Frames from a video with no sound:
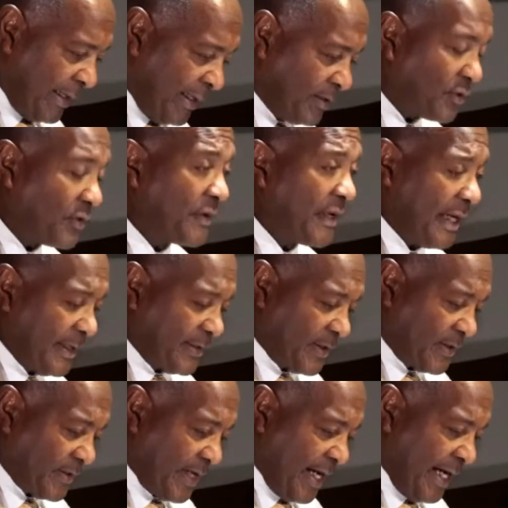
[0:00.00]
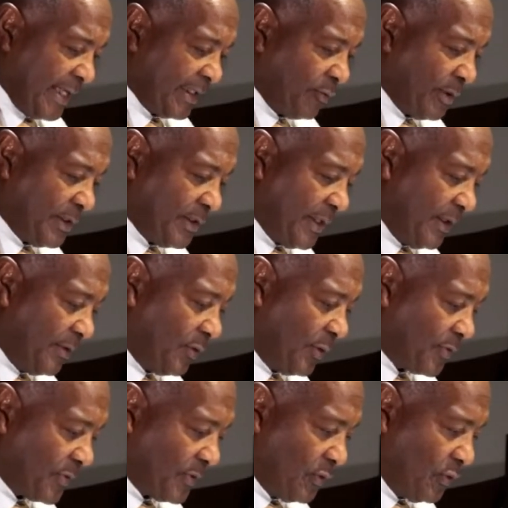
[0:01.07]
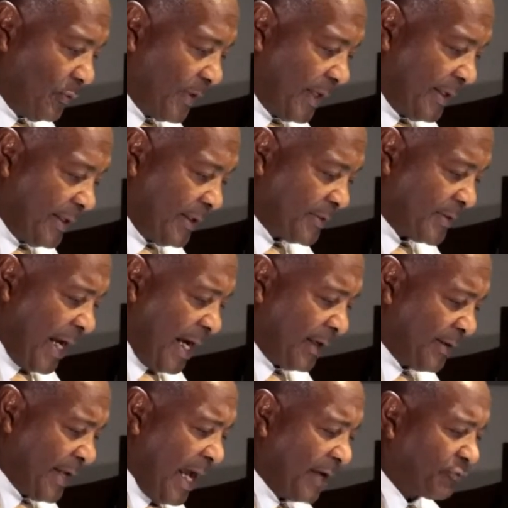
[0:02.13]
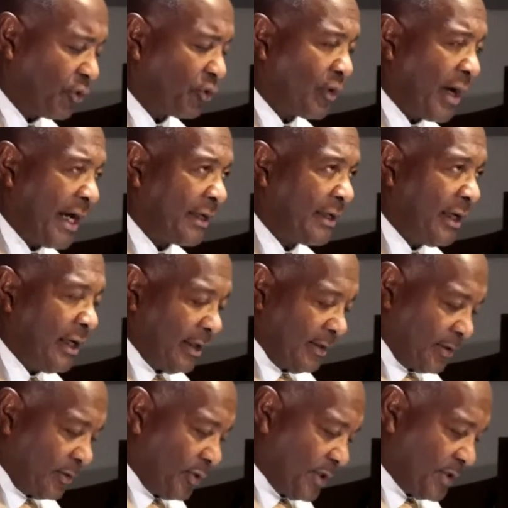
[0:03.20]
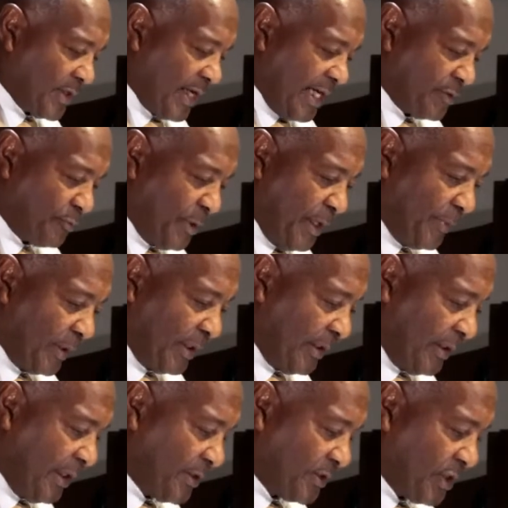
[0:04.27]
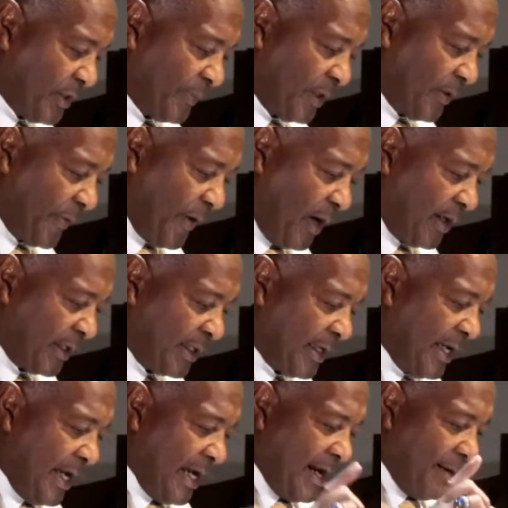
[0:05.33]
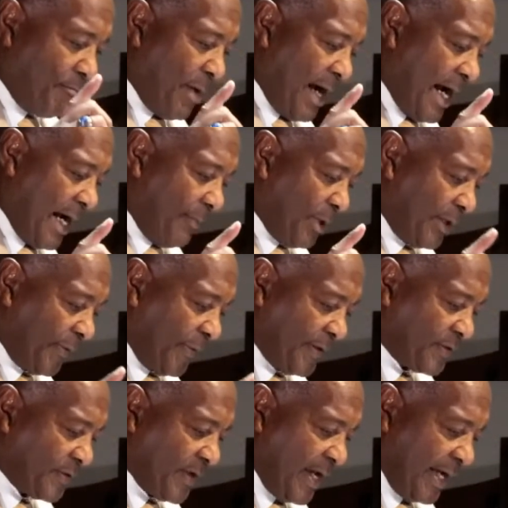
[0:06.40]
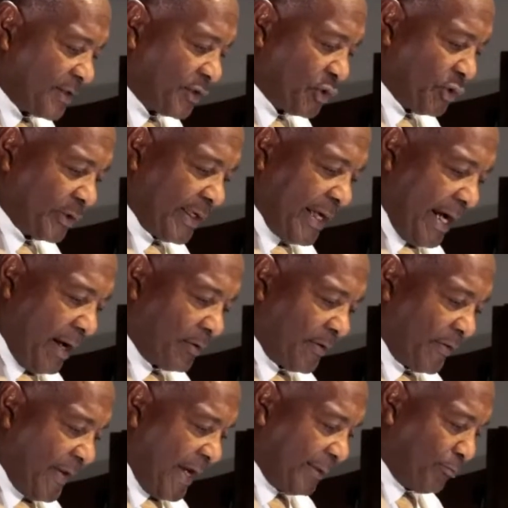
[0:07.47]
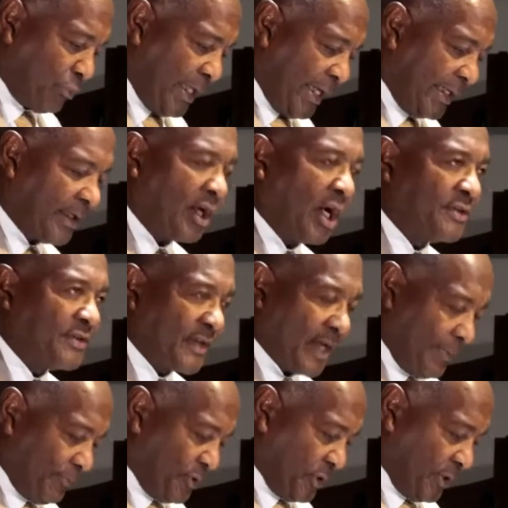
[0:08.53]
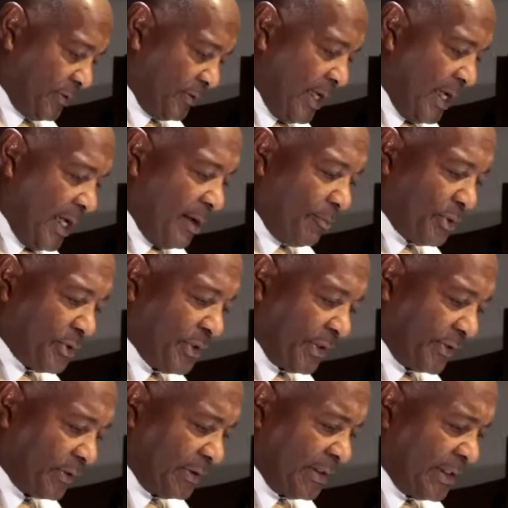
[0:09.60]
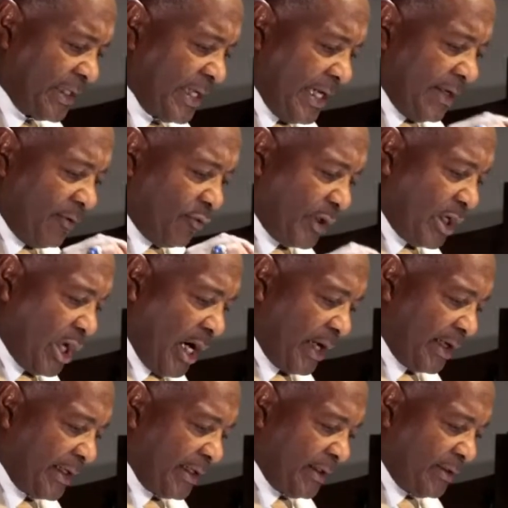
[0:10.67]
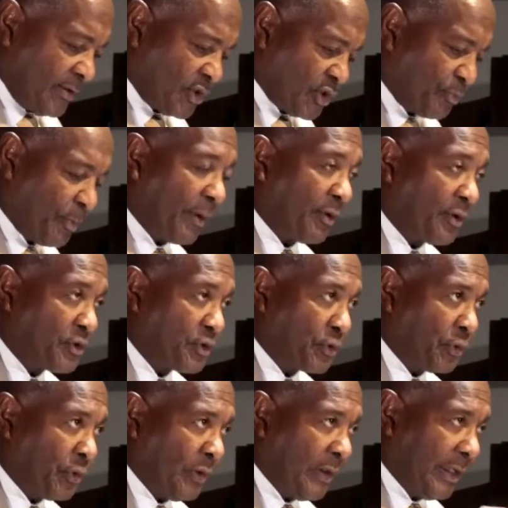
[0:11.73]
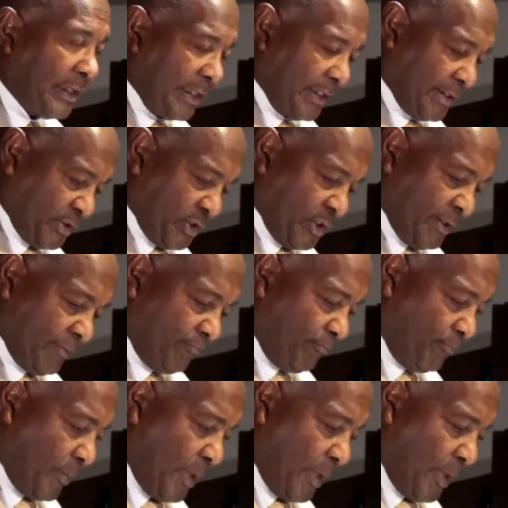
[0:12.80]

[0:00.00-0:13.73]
In today's society, we tend to assume that it is our natural right to criticize people in leadership and authority. But this text should counter that blanket assumption, particularly regarding spiritual leadership.